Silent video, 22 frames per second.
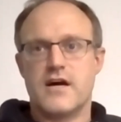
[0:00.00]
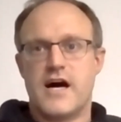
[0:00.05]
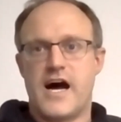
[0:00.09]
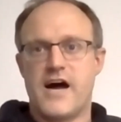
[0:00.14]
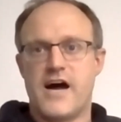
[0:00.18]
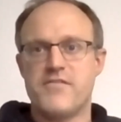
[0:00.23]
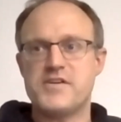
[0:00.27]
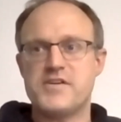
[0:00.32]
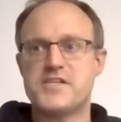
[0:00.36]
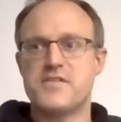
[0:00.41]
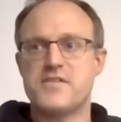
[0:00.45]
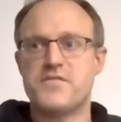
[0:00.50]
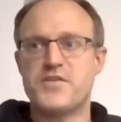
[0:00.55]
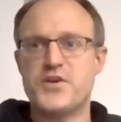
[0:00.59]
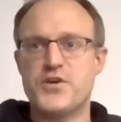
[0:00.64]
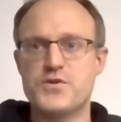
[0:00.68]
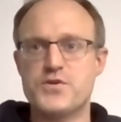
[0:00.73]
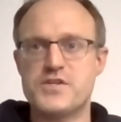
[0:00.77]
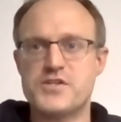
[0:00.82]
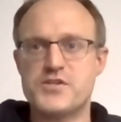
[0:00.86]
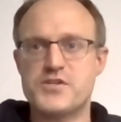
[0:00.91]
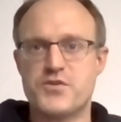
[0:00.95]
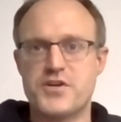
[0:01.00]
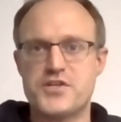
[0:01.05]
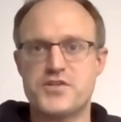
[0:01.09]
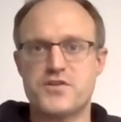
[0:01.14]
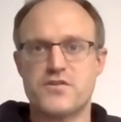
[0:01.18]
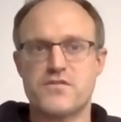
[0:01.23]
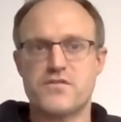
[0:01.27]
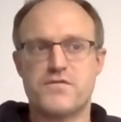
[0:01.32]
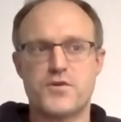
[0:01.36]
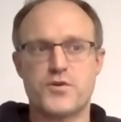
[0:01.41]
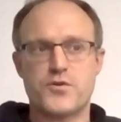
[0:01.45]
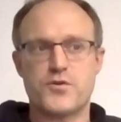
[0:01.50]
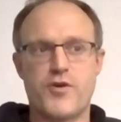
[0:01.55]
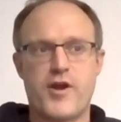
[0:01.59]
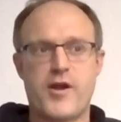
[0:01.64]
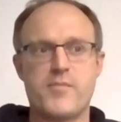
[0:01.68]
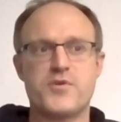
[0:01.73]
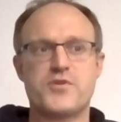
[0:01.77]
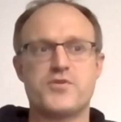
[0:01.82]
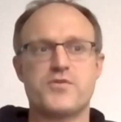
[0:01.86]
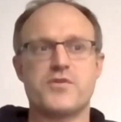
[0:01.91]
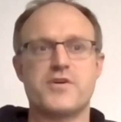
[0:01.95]
obviously if you're using traditional
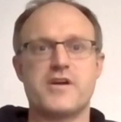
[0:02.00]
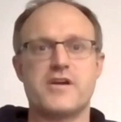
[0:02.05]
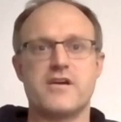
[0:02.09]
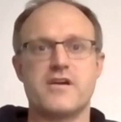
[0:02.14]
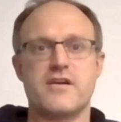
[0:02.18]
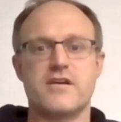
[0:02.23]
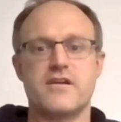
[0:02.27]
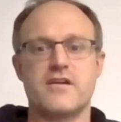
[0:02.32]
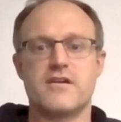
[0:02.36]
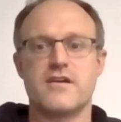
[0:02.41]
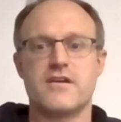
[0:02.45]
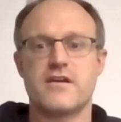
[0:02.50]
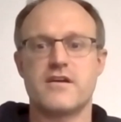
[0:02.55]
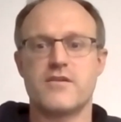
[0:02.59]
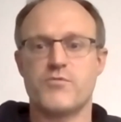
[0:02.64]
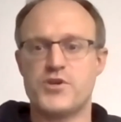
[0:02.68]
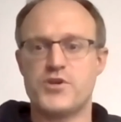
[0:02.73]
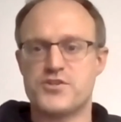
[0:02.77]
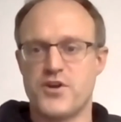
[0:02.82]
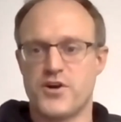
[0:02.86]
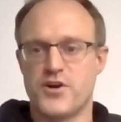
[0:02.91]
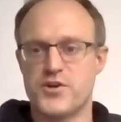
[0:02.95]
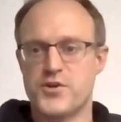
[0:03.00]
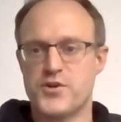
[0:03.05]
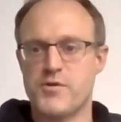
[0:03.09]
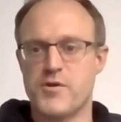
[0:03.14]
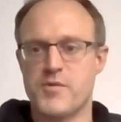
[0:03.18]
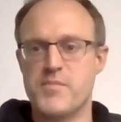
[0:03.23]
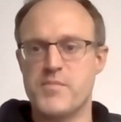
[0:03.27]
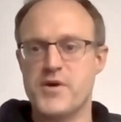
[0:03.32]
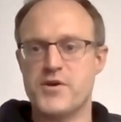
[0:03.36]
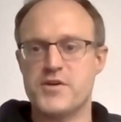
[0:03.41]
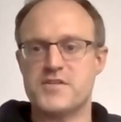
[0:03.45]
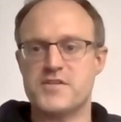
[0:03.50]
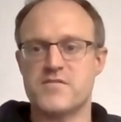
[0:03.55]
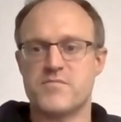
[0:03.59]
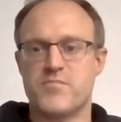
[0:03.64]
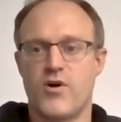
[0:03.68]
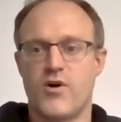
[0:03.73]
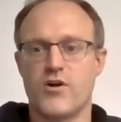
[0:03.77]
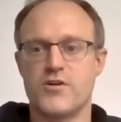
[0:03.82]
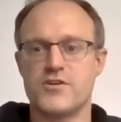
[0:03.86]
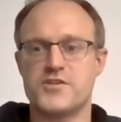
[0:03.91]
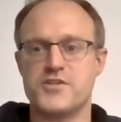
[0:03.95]
photogrammetry, when you start doing millions of
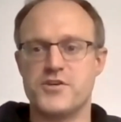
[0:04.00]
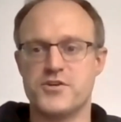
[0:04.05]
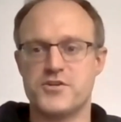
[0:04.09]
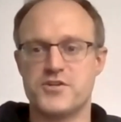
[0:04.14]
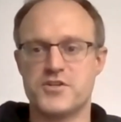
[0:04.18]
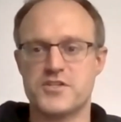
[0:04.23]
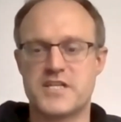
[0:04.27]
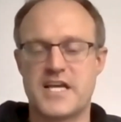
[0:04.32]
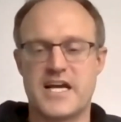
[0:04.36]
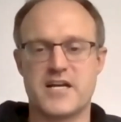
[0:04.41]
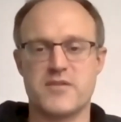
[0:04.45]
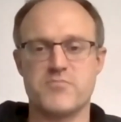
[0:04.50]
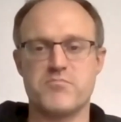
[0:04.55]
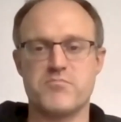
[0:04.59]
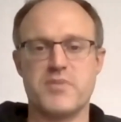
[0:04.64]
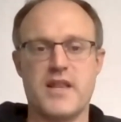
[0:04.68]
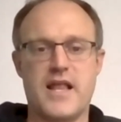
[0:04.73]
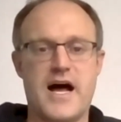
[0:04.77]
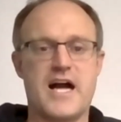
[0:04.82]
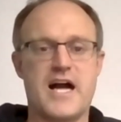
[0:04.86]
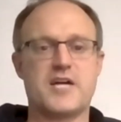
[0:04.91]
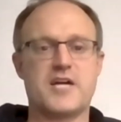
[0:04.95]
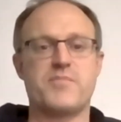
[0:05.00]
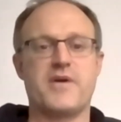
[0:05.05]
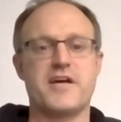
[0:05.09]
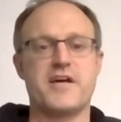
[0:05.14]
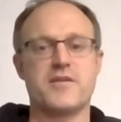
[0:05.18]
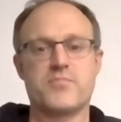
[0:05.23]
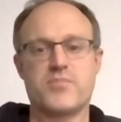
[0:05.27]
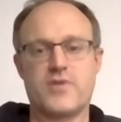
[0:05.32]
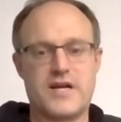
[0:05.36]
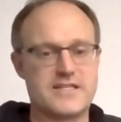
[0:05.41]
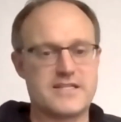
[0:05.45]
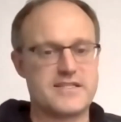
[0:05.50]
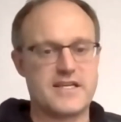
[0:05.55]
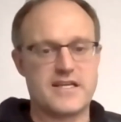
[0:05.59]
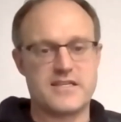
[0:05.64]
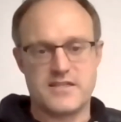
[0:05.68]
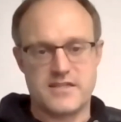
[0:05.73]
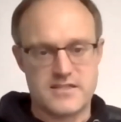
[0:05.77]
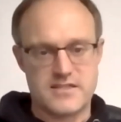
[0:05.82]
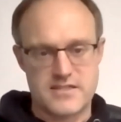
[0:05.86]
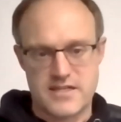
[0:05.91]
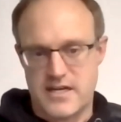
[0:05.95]
parts, you're just kind of blocked by the
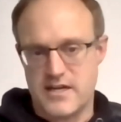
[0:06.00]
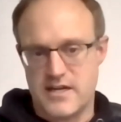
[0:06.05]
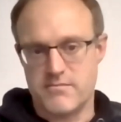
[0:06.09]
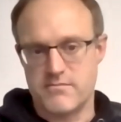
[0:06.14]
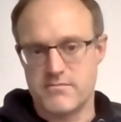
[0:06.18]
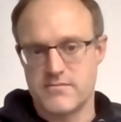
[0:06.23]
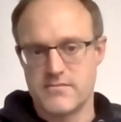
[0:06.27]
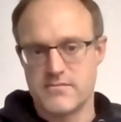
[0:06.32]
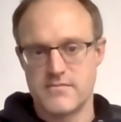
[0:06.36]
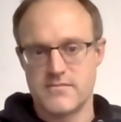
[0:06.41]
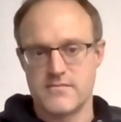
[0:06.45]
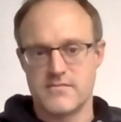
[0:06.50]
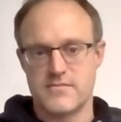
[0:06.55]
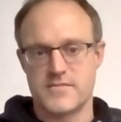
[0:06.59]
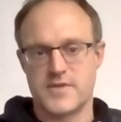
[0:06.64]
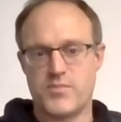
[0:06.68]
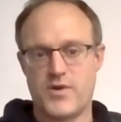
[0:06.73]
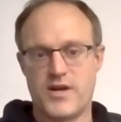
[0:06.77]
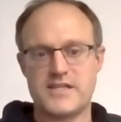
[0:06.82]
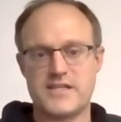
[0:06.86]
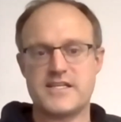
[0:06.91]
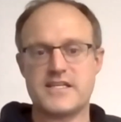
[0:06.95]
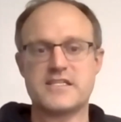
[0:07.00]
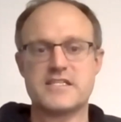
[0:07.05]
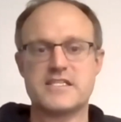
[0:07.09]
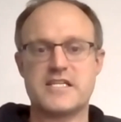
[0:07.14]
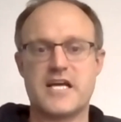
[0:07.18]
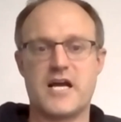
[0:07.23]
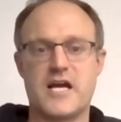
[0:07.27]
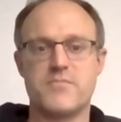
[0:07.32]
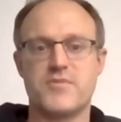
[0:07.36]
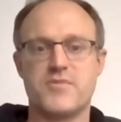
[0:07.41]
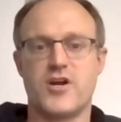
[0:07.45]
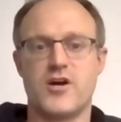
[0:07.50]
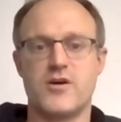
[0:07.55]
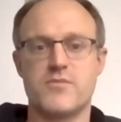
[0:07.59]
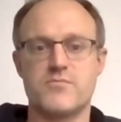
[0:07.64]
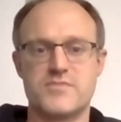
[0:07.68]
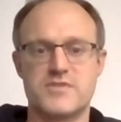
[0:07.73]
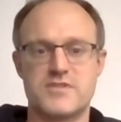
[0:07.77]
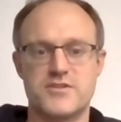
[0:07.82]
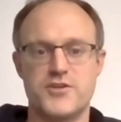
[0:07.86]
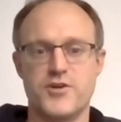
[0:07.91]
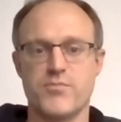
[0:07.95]
processing time. The processing time
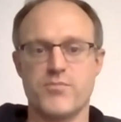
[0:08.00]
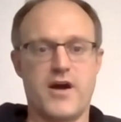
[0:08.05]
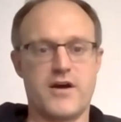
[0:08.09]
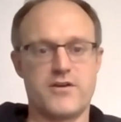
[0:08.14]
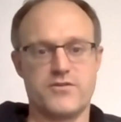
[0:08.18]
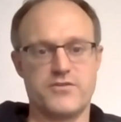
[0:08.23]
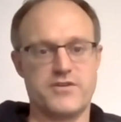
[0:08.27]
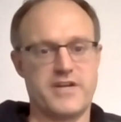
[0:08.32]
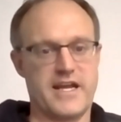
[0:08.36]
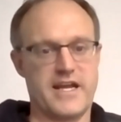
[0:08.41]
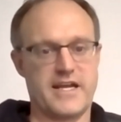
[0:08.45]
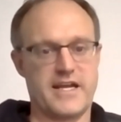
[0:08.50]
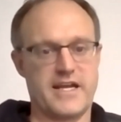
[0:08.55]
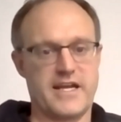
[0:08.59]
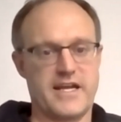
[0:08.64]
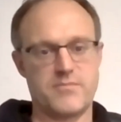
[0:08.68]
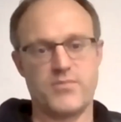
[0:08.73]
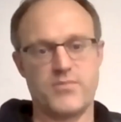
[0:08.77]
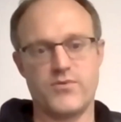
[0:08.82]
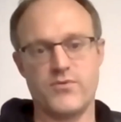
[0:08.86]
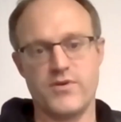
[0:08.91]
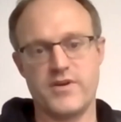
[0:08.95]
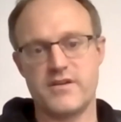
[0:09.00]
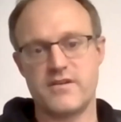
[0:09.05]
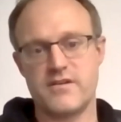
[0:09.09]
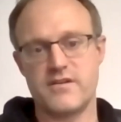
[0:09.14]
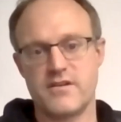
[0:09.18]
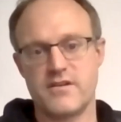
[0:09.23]
becomes your bottleneck at that point.